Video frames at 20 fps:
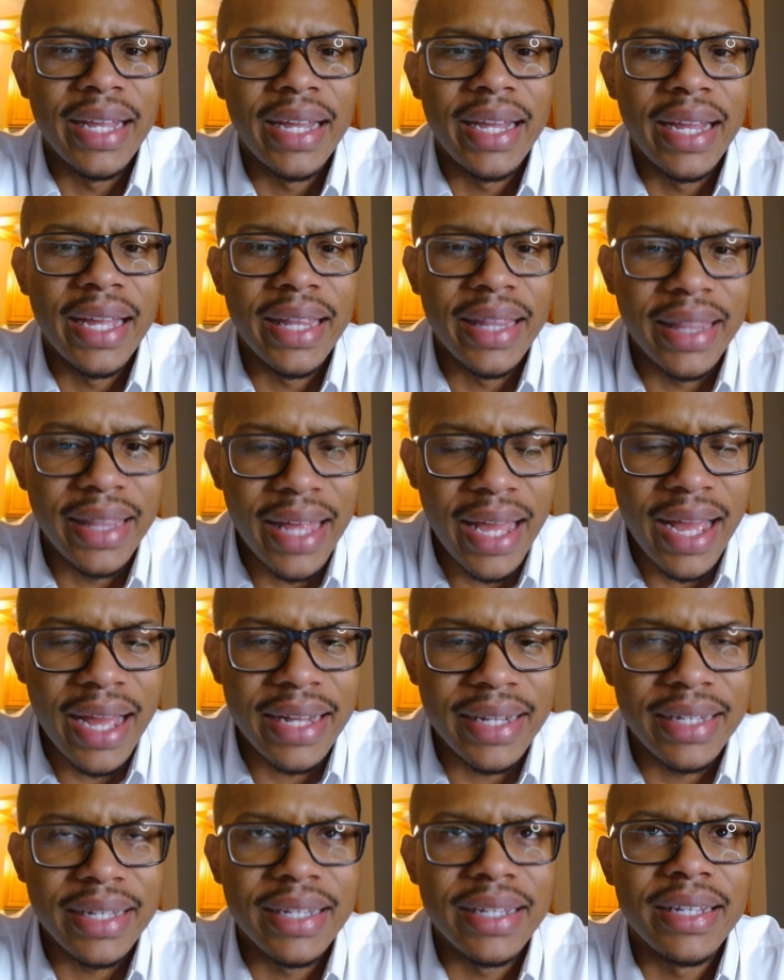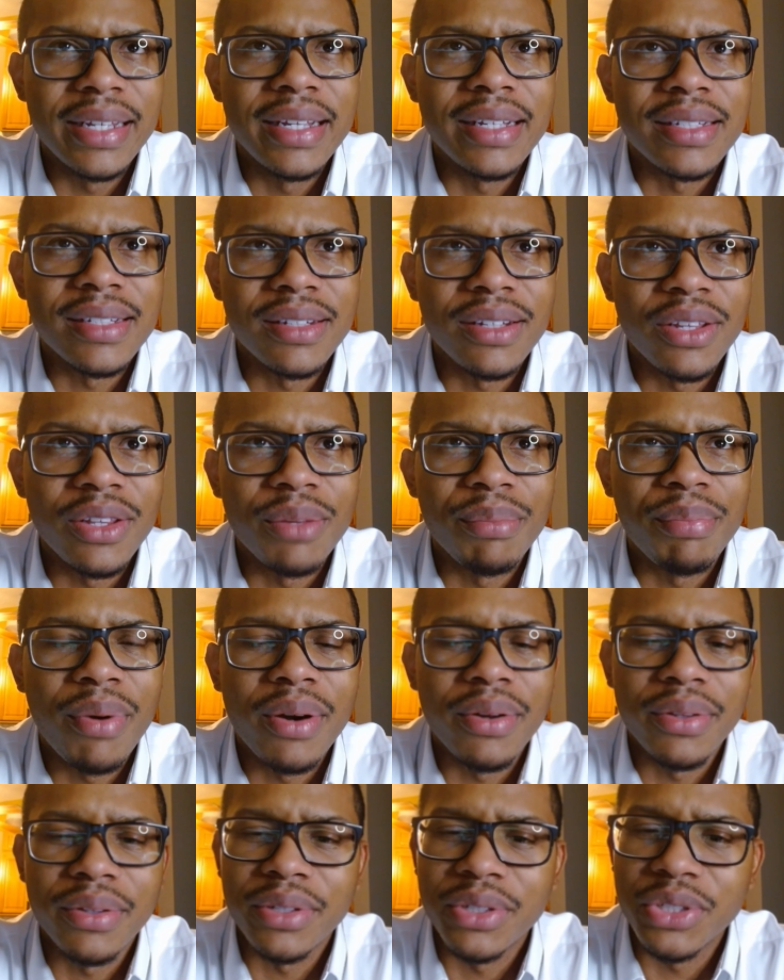And that is another
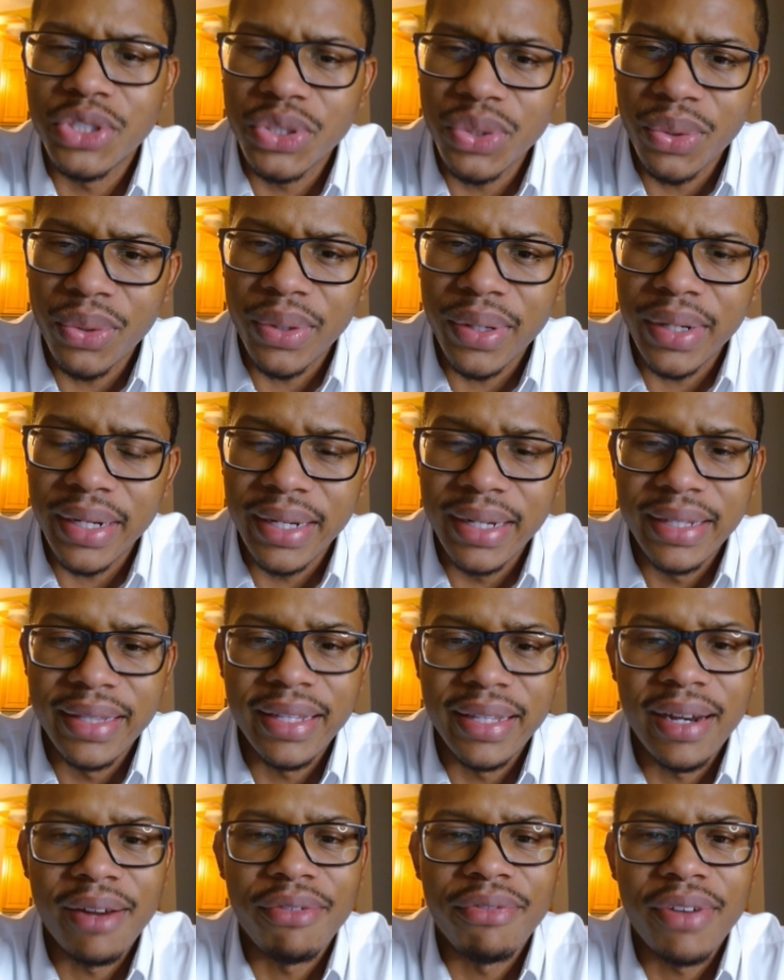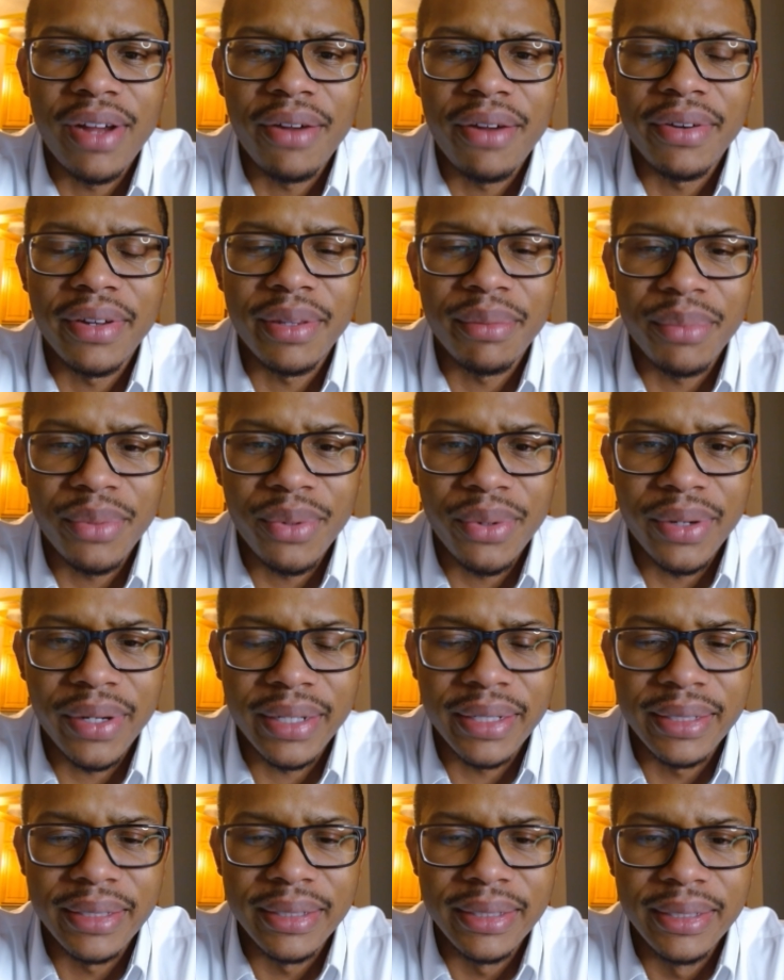part of the joy that I found in the morning.
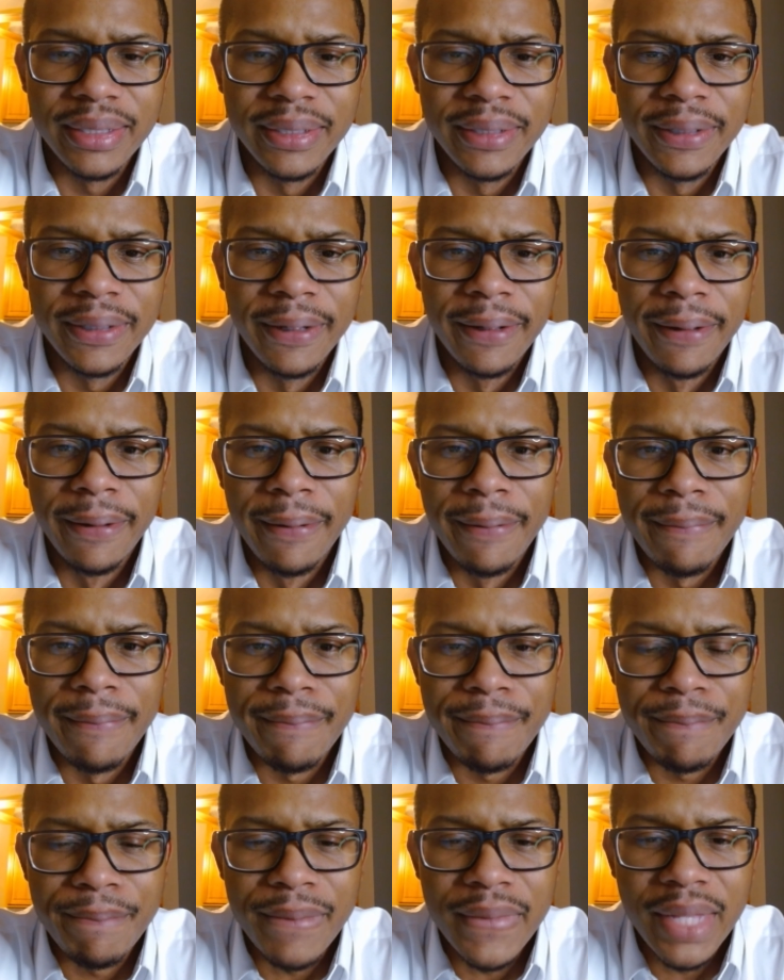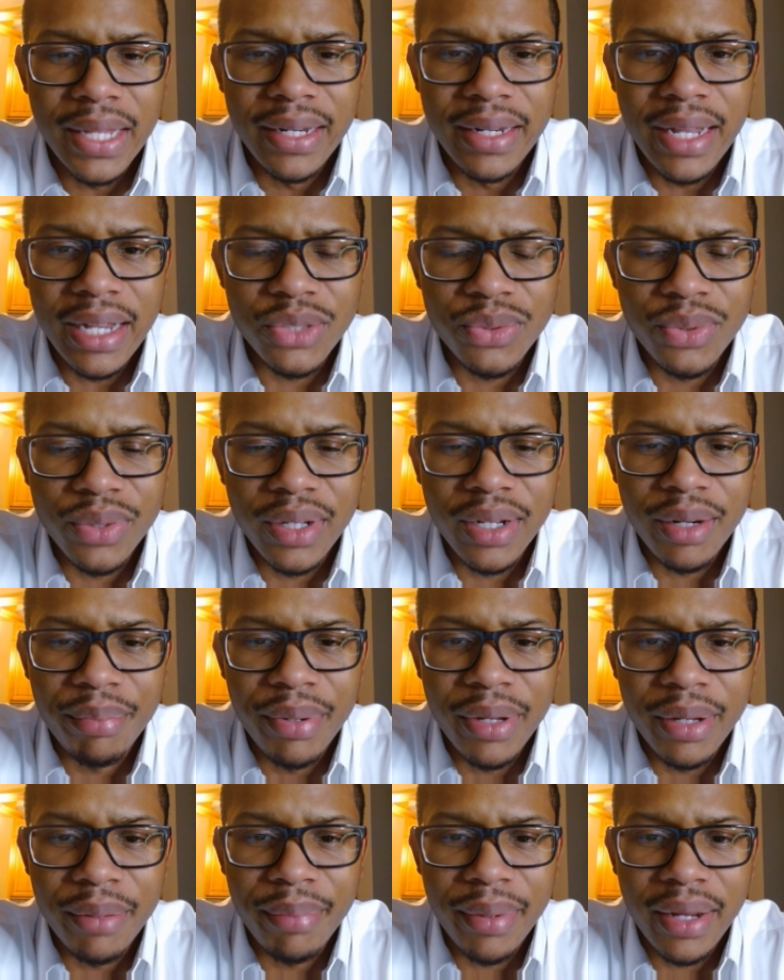Next, we're going to
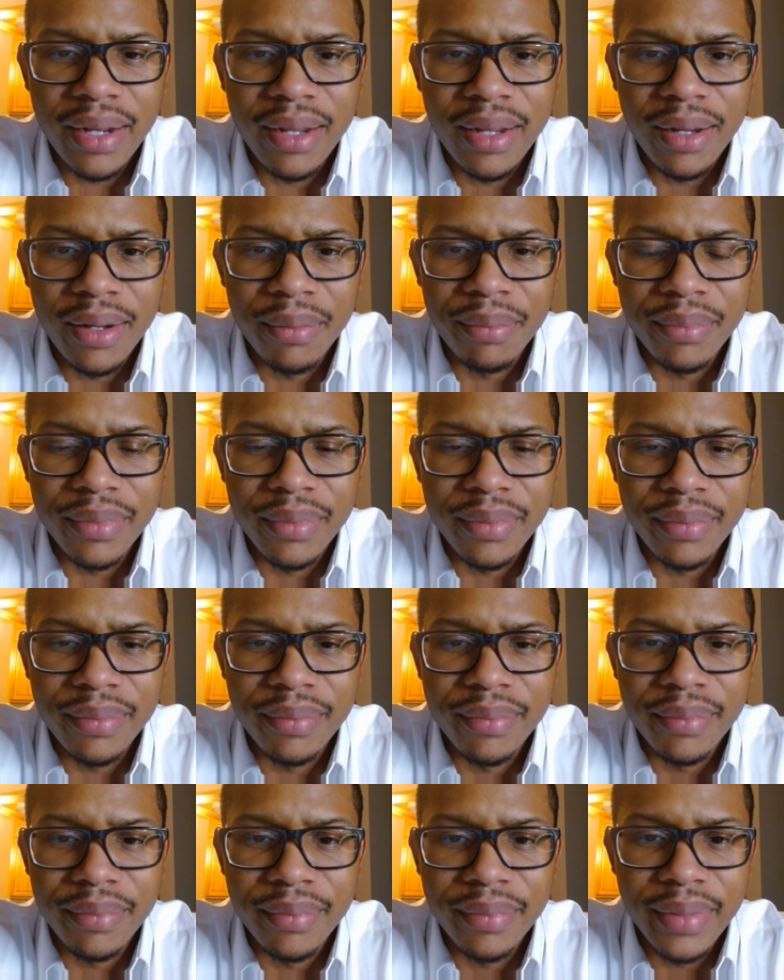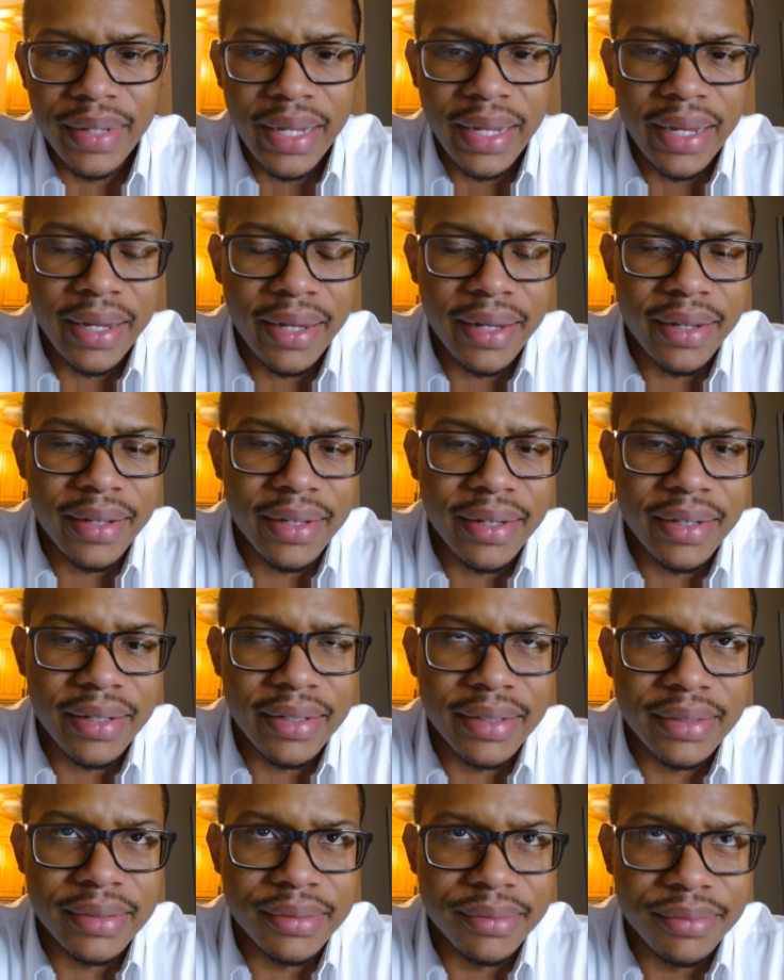pick back up
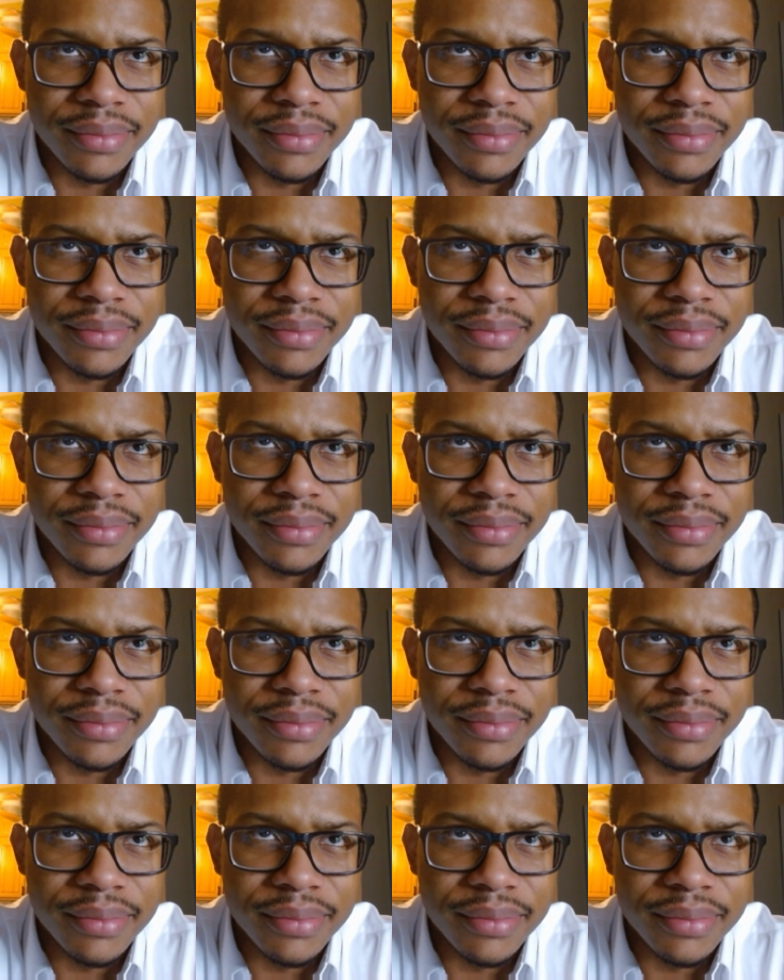in